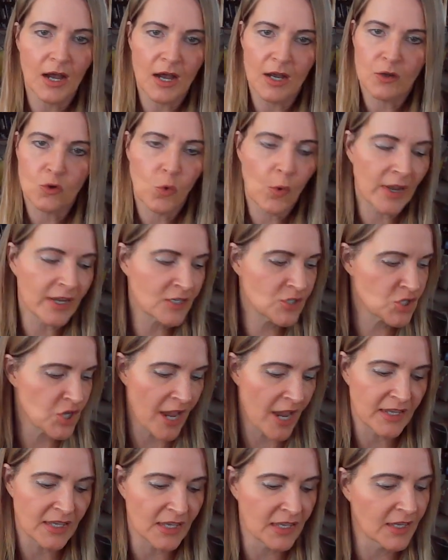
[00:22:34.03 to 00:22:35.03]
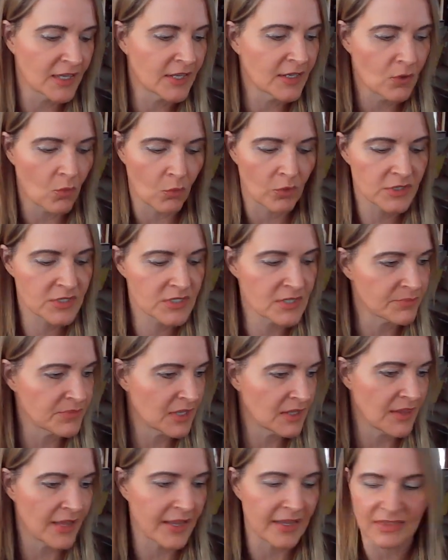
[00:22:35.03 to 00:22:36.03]
a quick check-in or
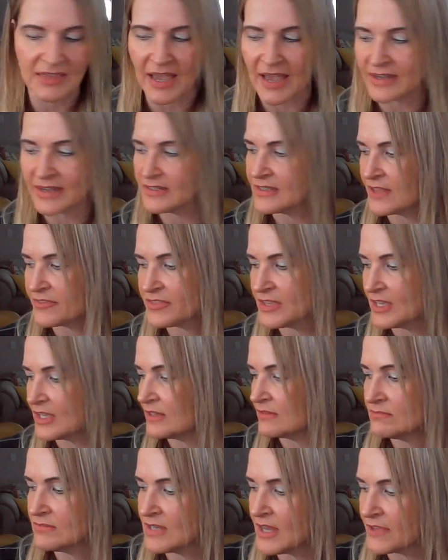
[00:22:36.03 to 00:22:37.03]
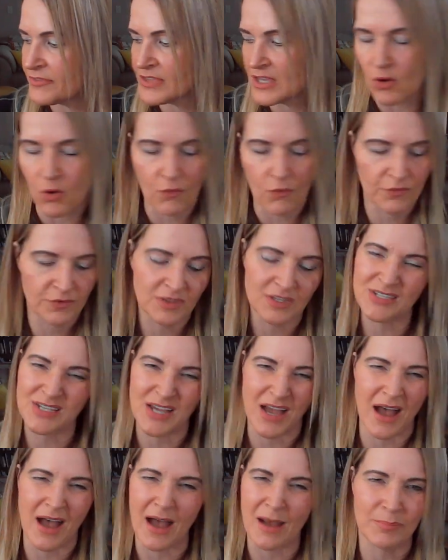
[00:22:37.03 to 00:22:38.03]
something like that nothing nothing over the
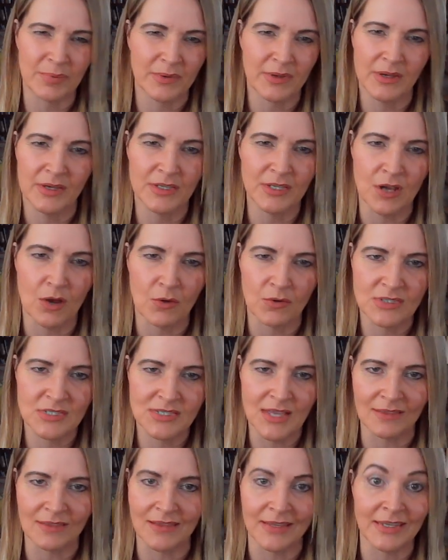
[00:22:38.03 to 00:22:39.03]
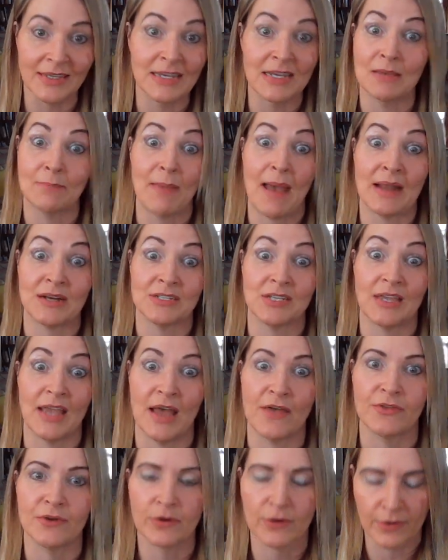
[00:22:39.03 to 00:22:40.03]
top you know, it's not like getting back
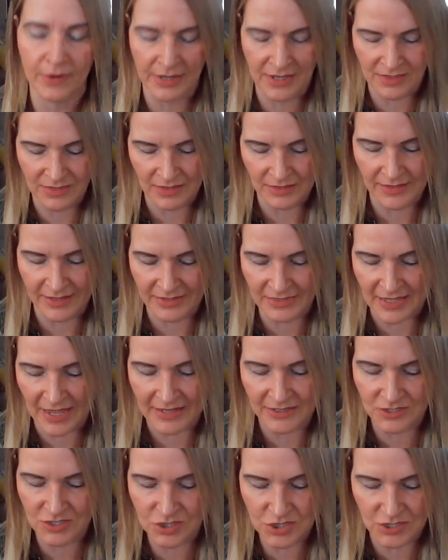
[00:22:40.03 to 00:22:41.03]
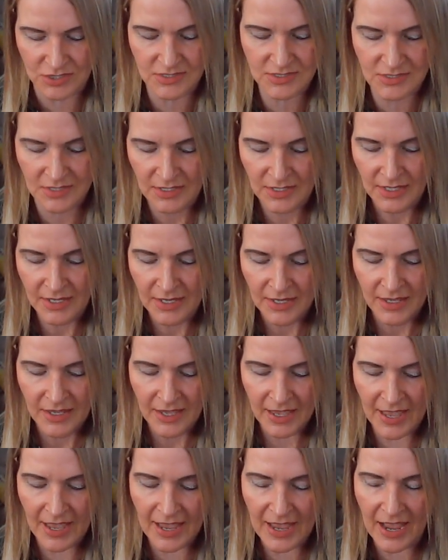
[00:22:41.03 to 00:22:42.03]
together or anything like that. It's just,
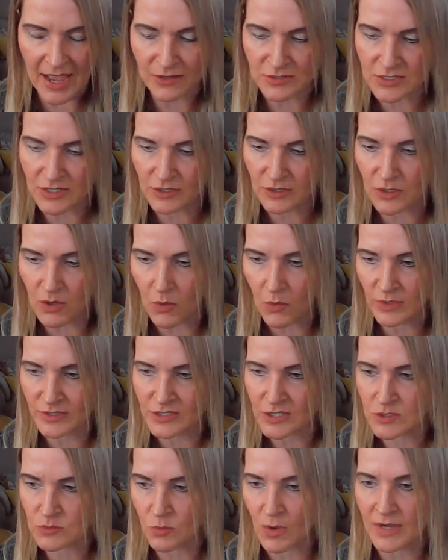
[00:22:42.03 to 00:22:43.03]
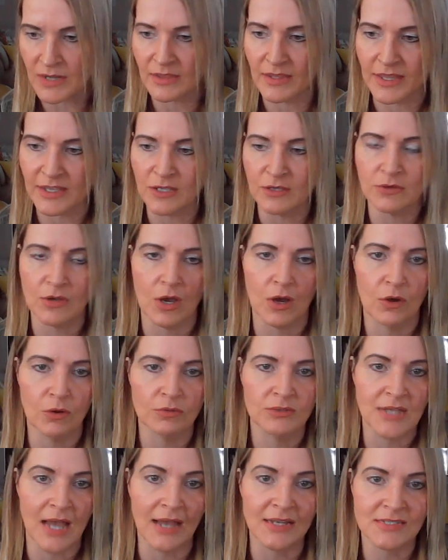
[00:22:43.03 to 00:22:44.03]
hey, how's it going? Just want to let you
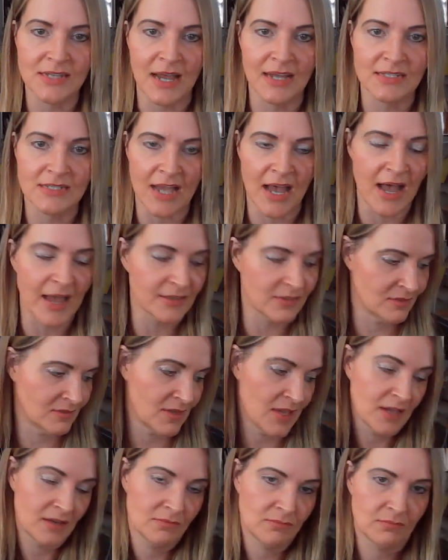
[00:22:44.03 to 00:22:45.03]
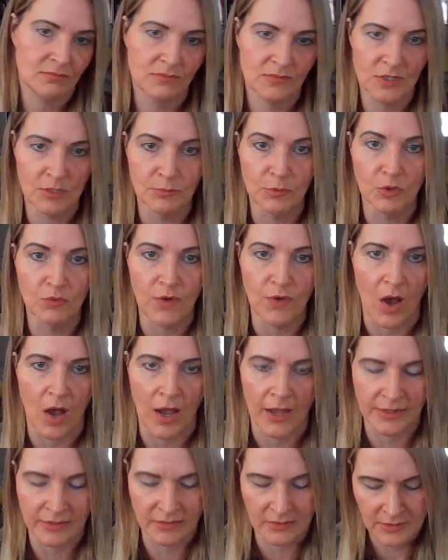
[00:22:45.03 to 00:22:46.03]
know, dot, dot, dot, and then you move
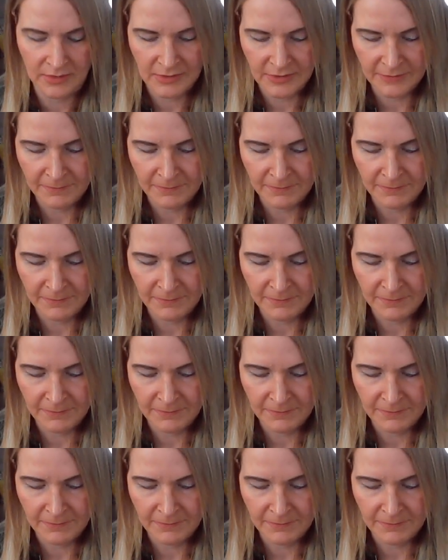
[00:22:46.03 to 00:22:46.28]
on.